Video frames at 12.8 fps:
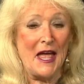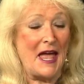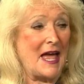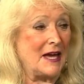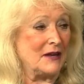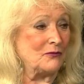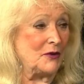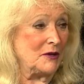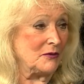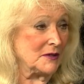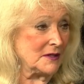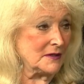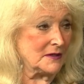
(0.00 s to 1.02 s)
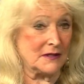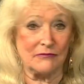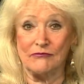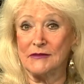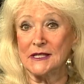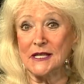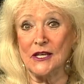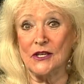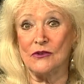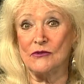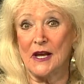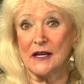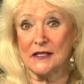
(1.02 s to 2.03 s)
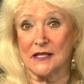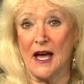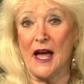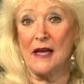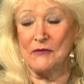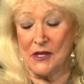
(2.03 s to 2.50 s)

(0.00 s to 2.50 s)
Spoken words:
and we will see you next time.